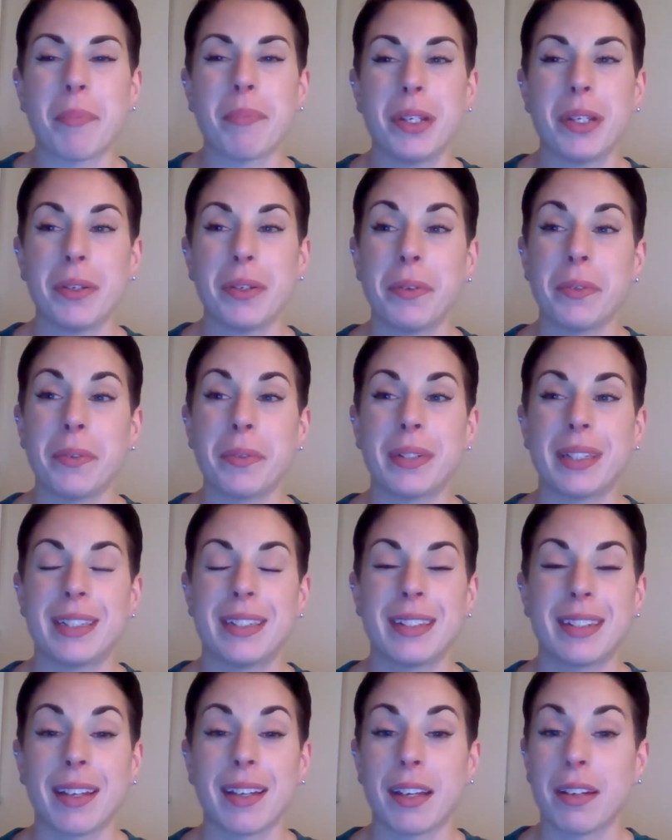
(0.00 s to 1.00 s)
You
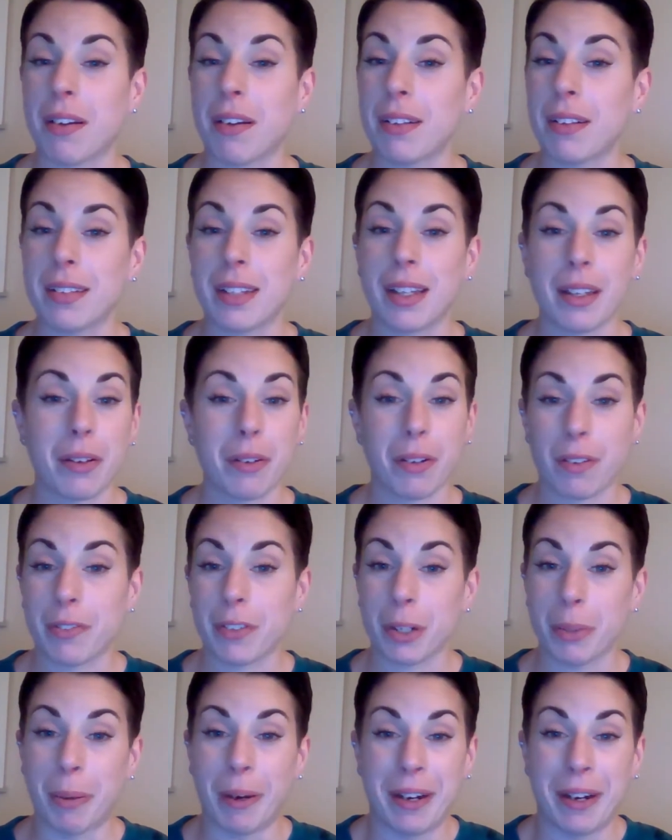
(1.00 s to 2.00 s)
cannot let go of
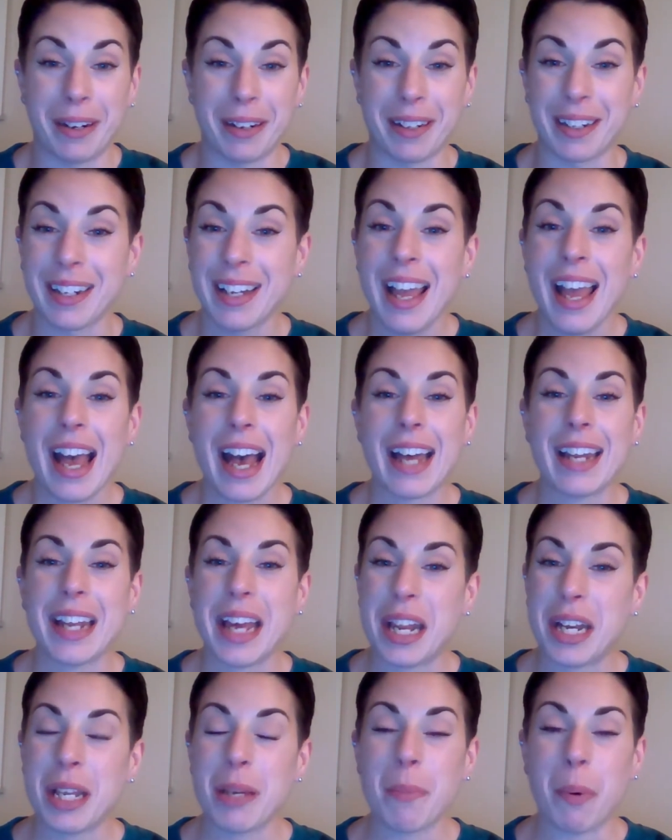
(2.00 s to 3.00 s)
your bar at
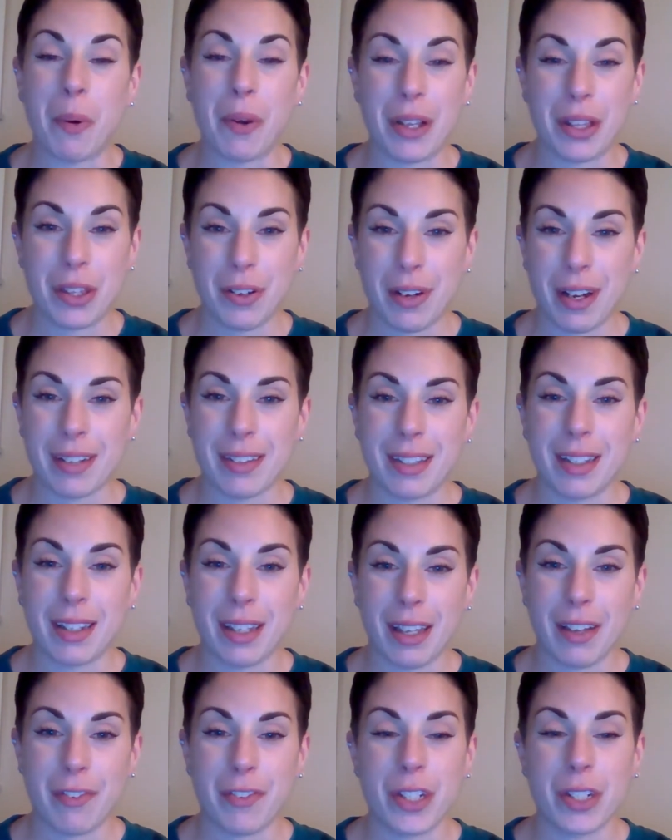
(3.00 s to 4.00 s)
any point throughout the
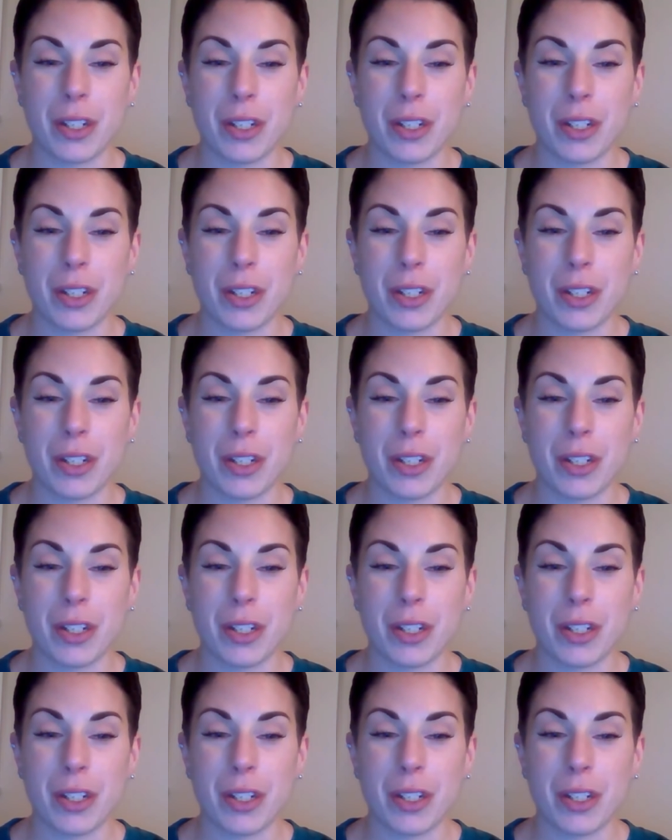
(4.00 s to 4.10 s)
lift.